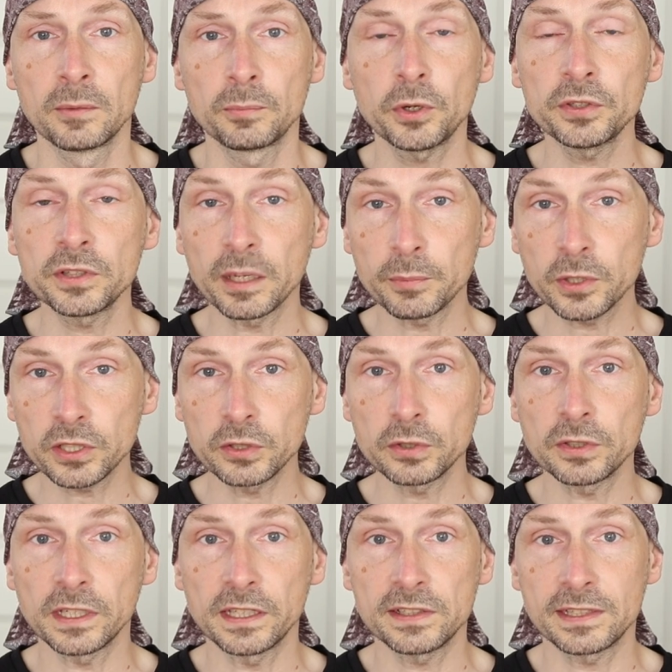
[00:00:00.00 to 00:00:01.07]
Point number
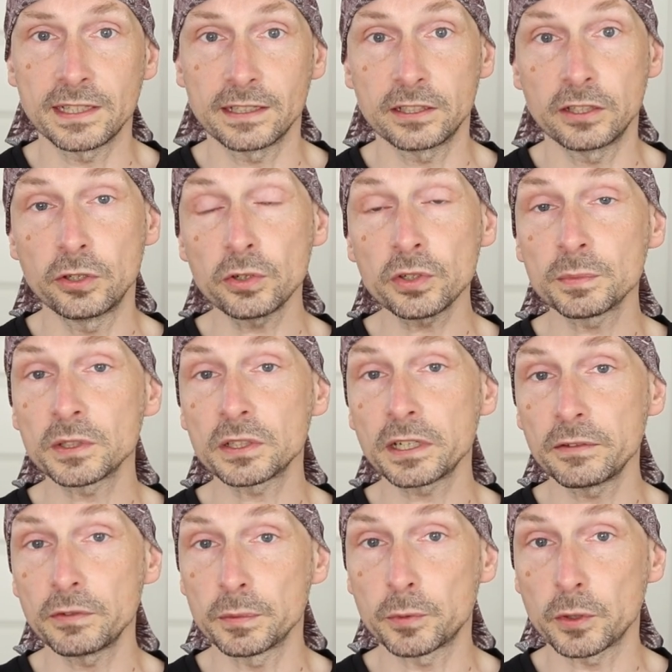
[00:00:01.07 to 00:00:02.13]
2 is that the document
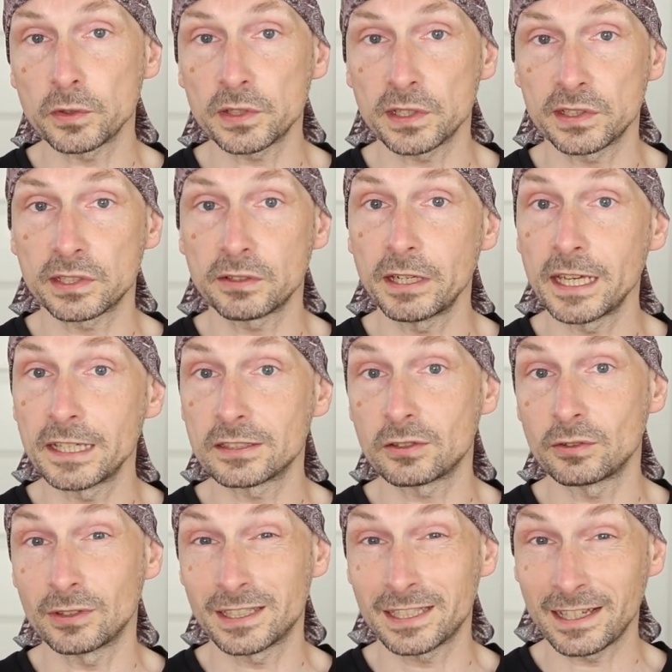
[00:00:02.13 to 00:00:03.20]
review process creates
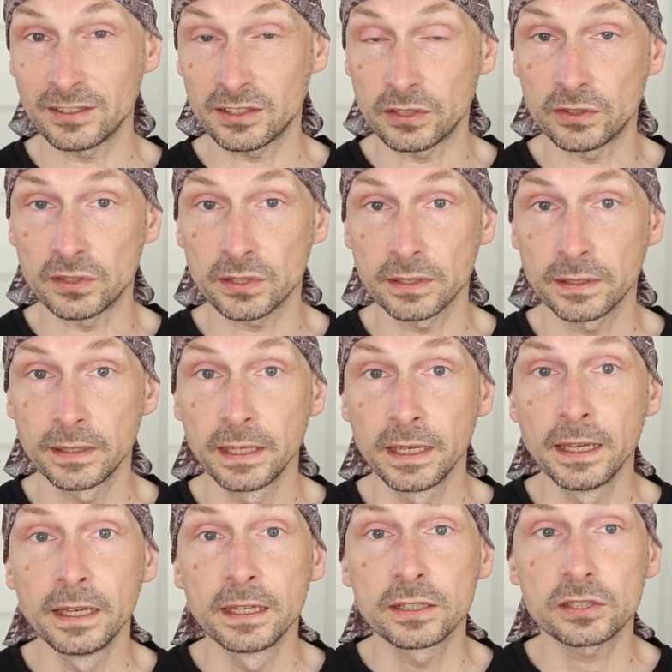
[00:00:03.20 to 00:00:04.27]
consensus.
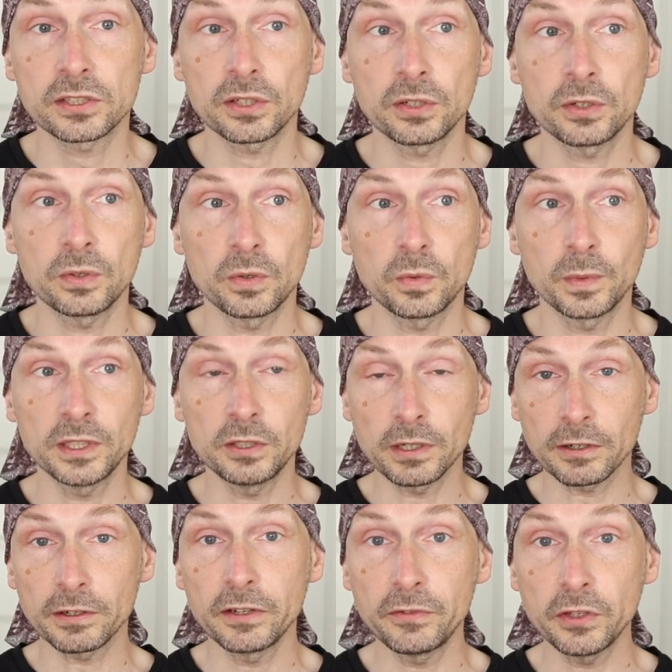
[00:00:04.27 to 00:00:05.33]
So when you
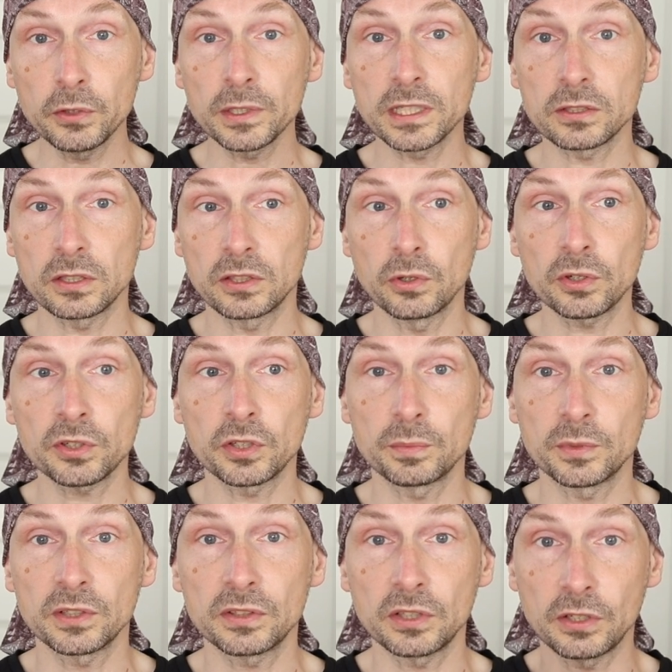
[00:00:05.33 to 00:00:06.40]
are reviewing the
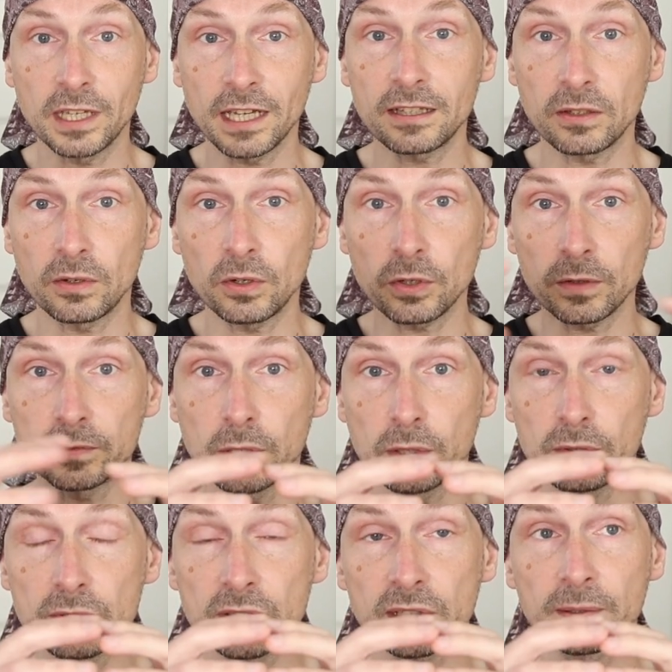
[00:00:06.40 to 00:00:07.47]
document, you get all of
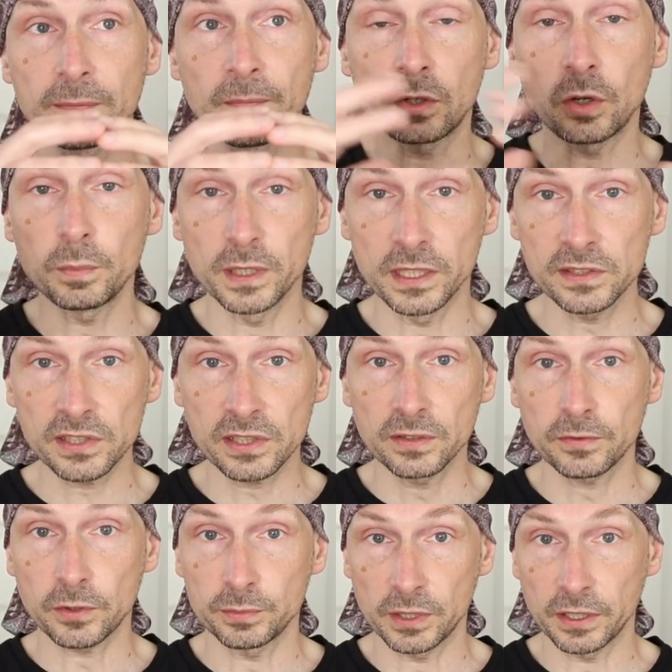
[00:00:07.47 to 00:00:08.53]
those comments
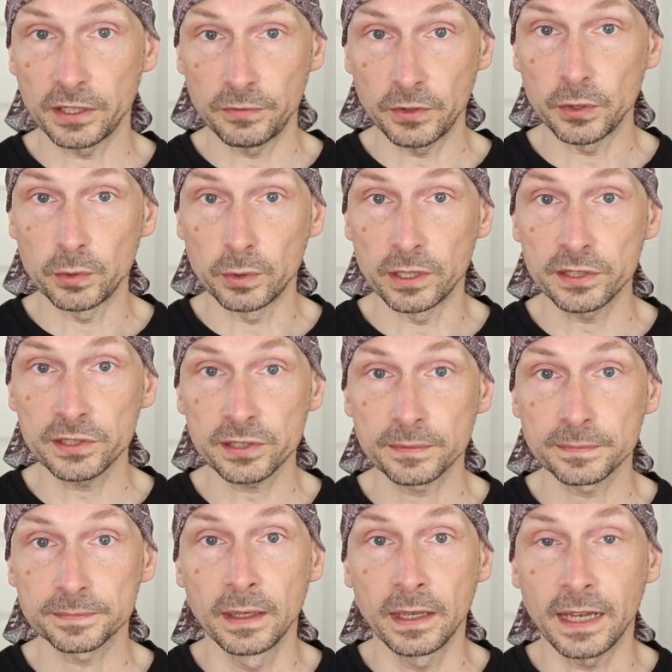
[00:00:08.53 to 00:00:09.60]
from the reviewers,
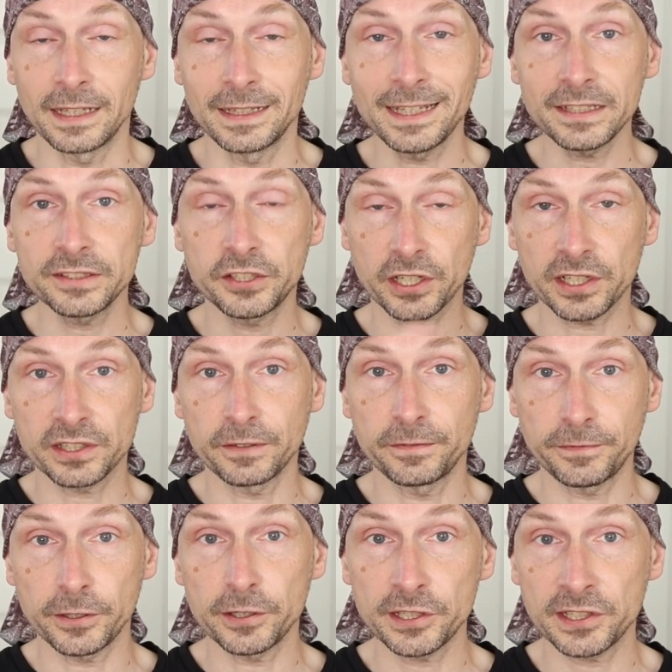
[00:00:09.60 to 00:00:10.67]
and that's just the
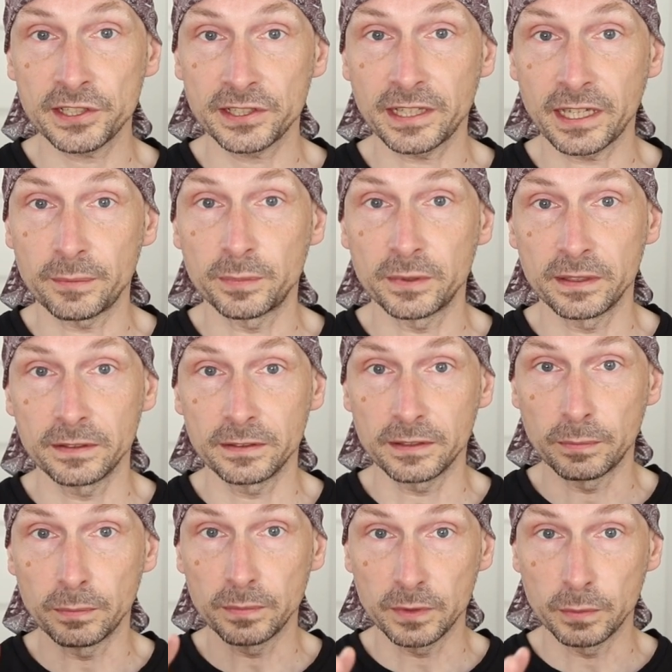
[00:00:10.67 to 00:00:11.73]
first step.
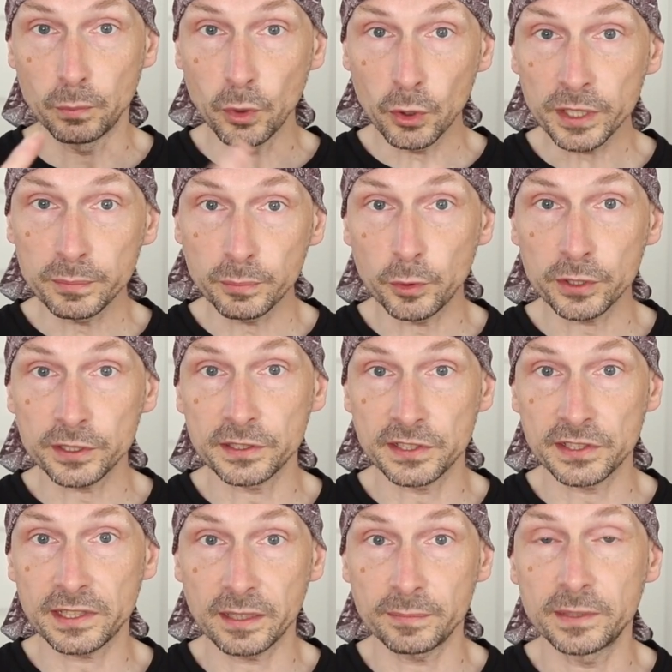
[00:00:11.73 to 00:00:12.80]
The more important
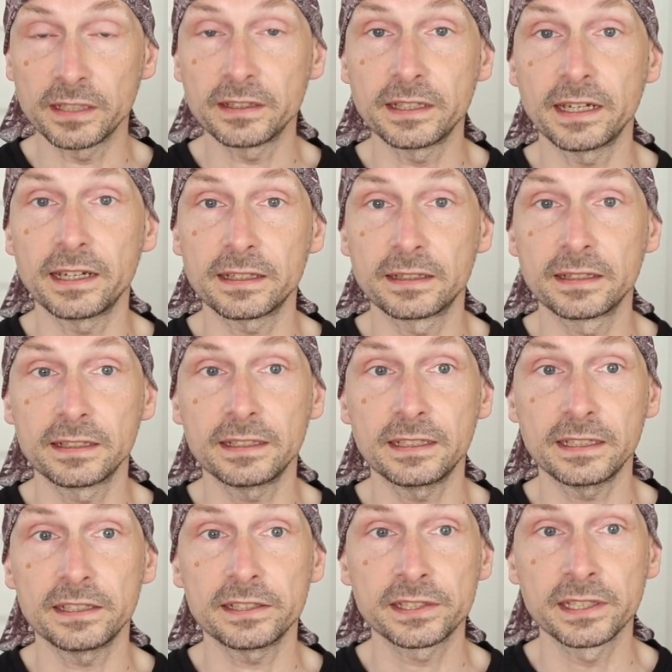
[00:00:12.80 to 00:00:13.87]
step than that
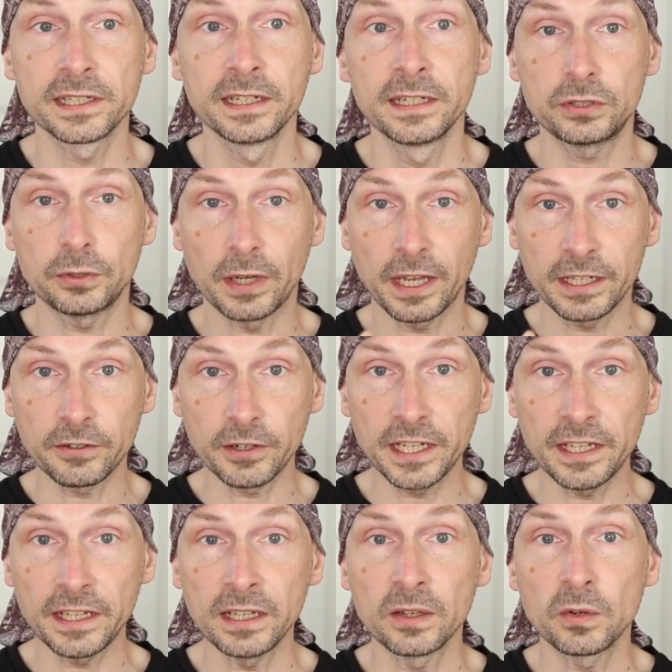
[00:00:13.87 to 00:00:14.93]
is to
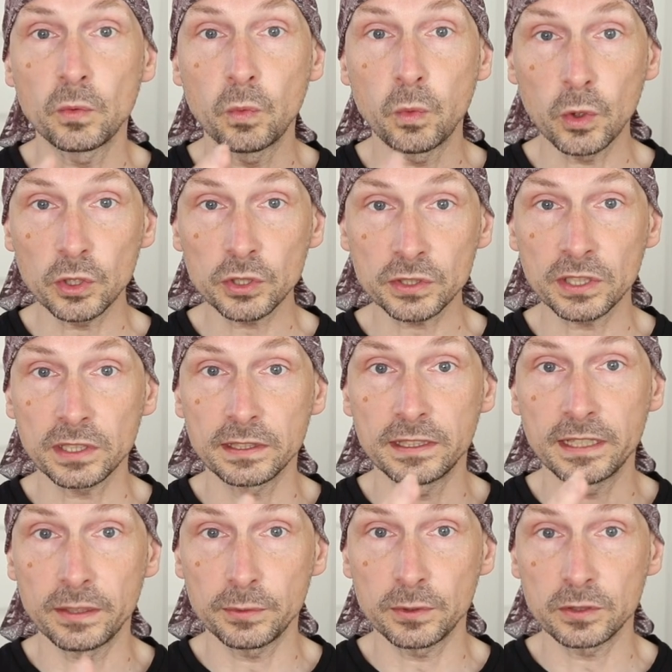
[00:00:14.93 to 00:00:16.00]
agree what
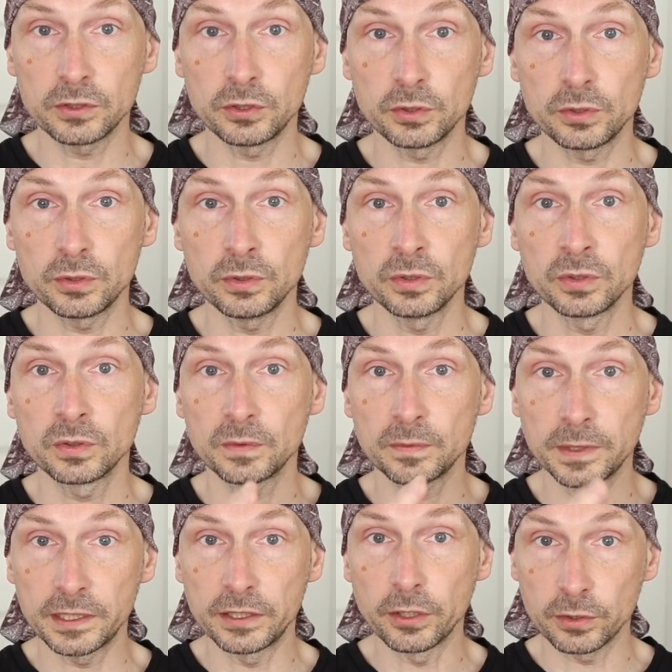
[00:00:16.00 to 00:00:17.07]
they will do
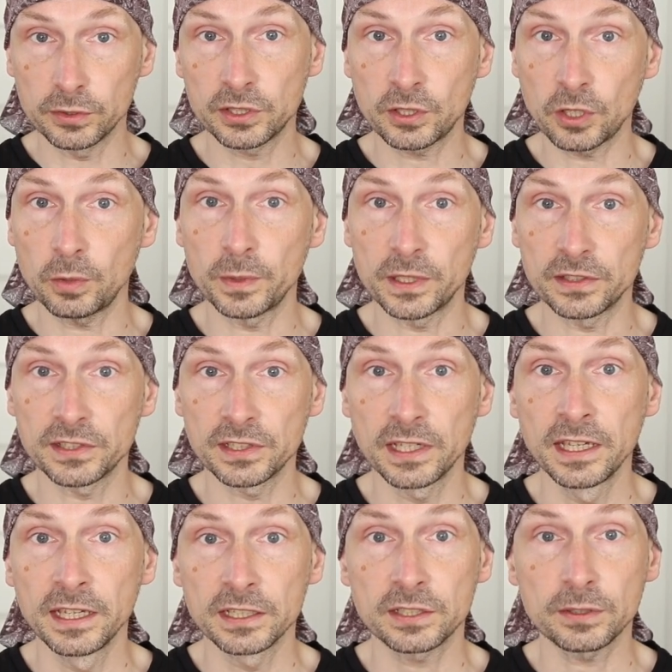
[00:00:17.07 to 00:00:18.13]
with those comments.
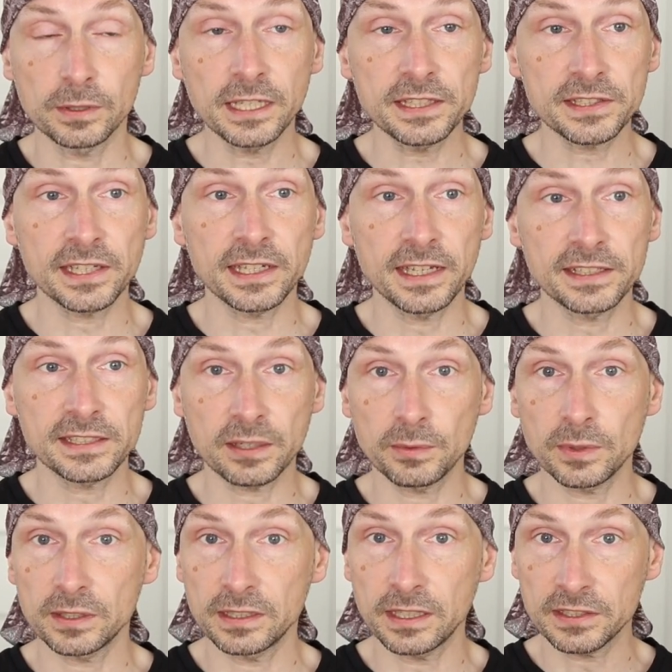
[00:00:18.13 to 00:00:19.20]
So let's say
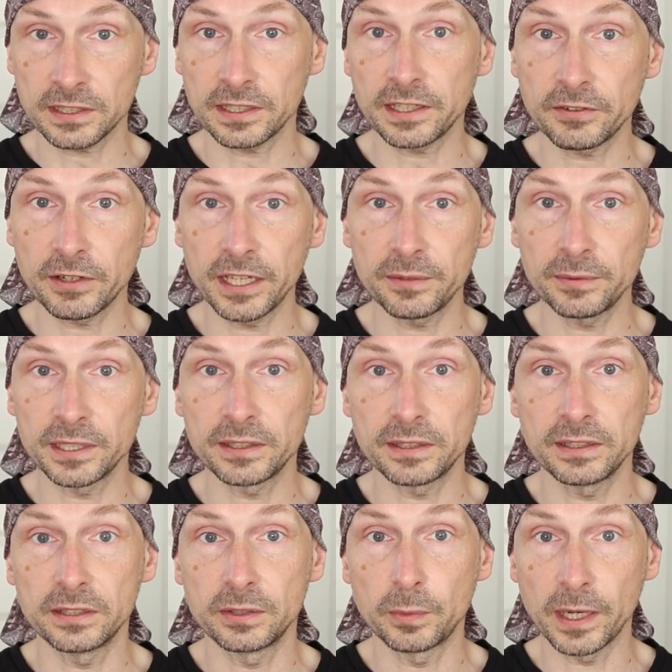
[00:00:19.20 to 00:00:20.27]
someone doesn't agree with
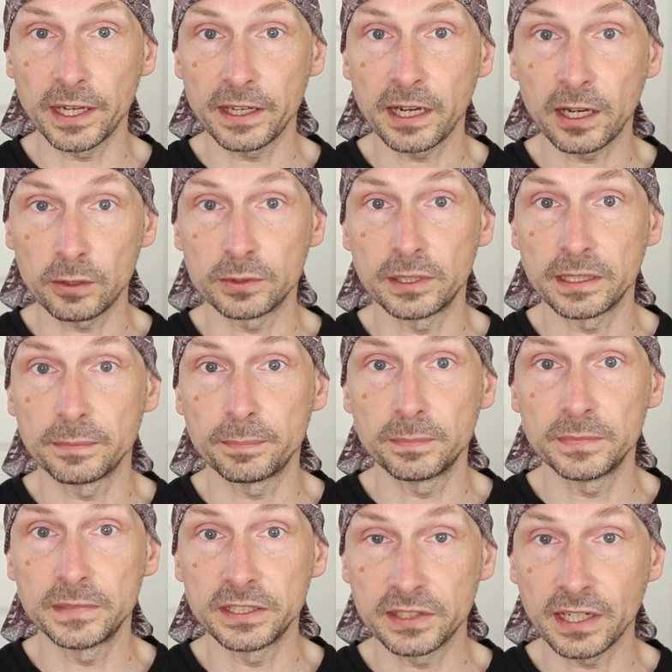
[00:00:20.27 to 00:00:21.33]
the way how the
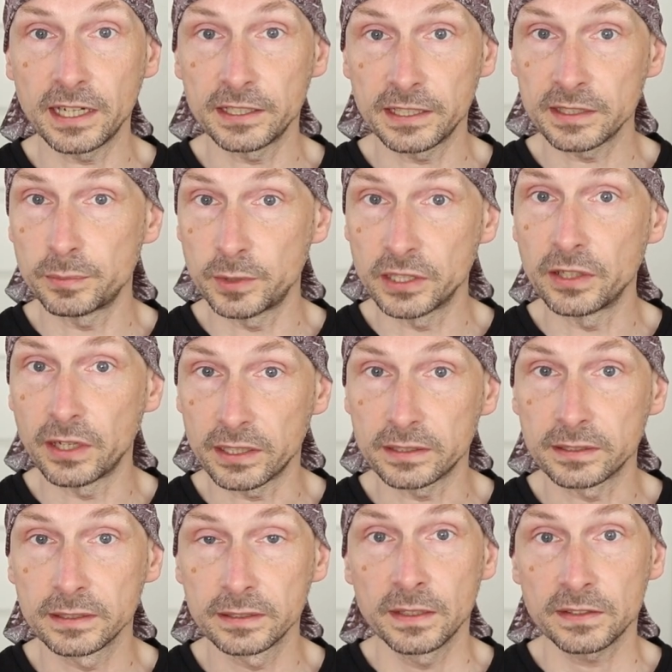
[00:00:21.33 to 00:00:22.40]
design has been done.